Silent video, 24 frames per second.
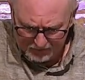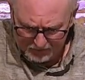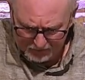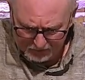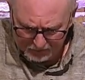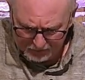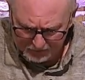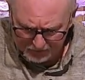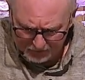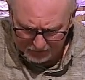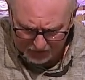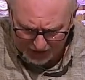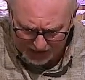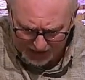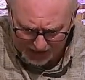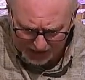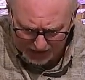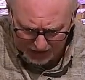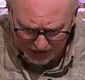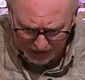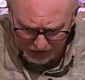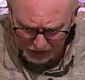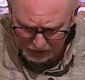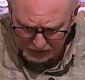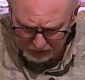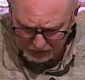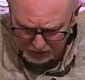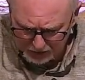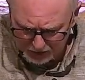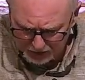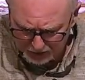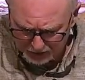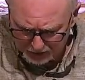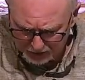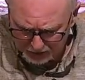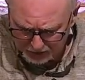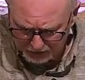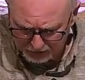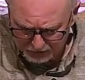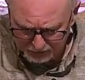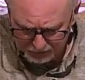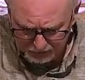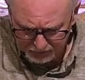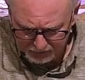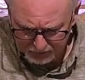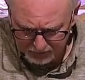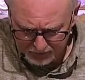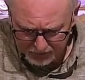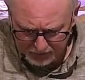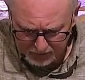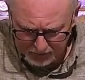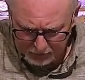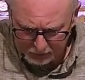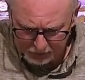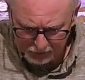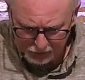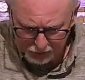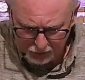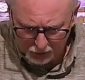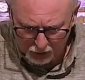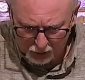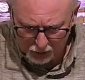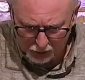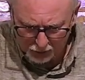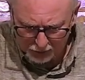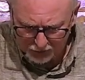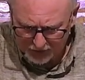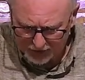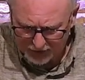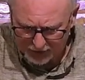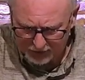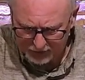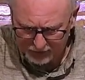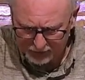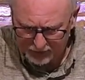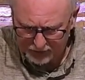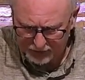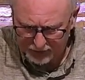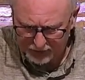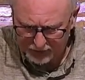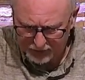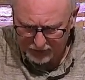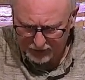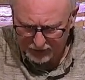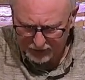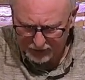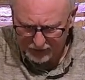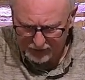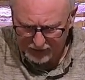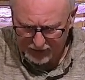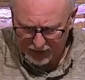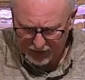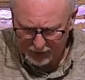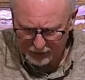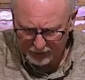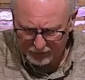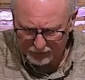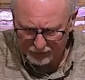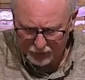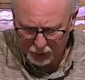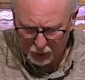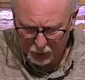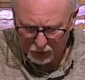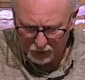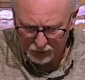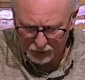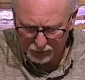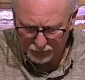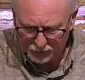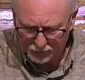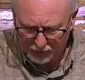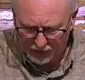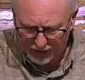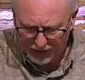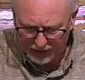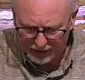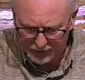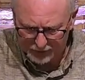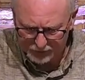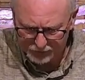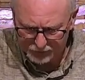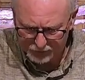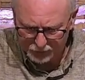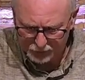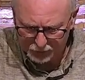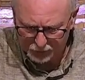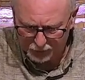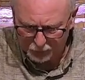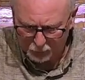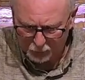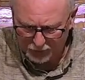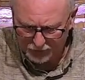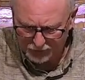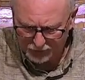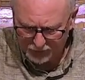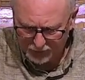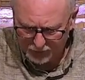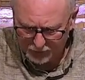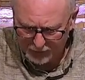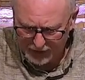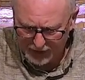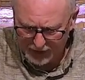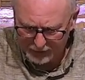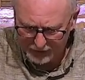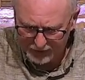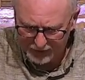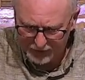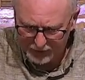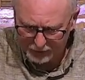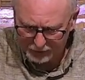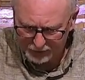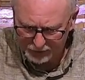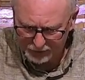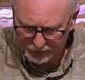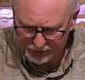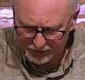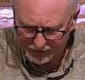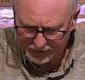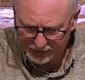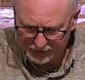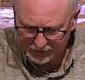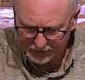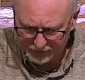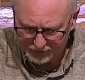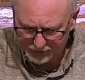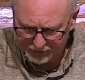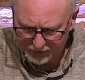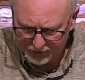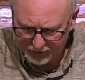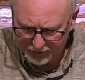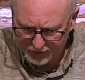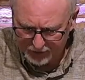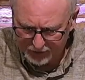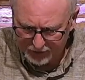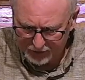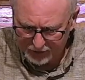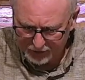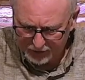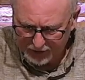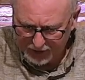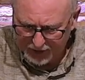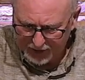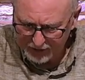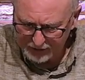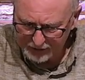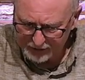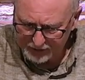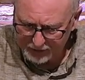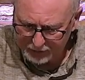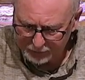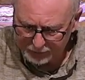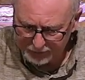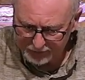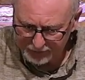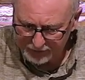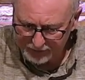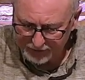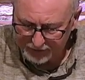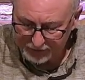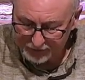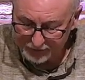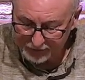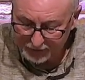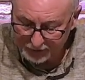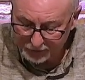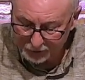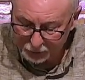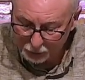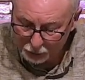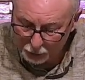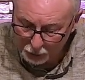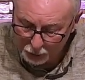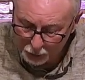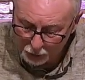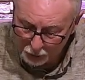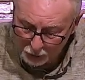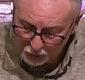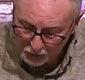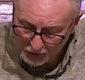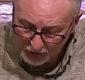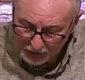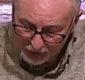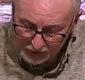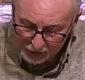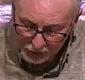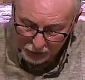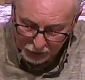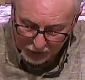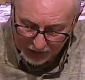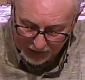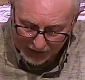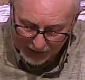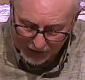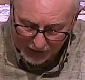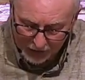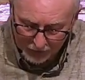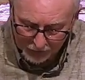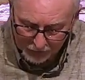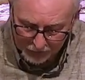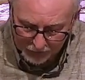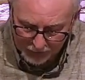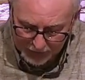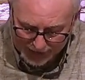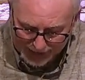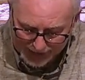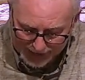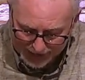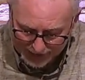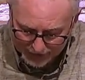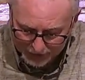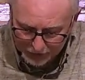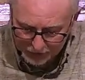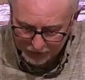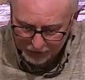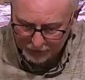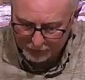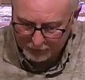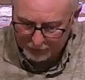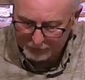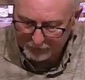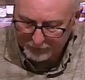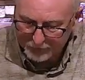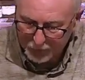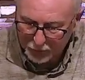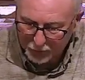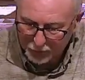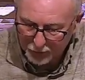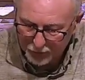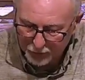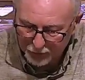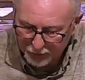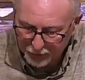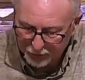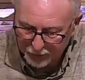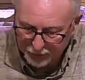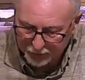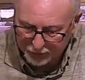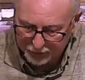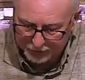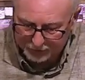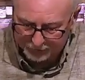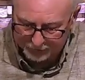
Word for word: violence, murder, it was all there at the, the time of Noah's flood. So with commandment number six, God simply says here, you shall not murder.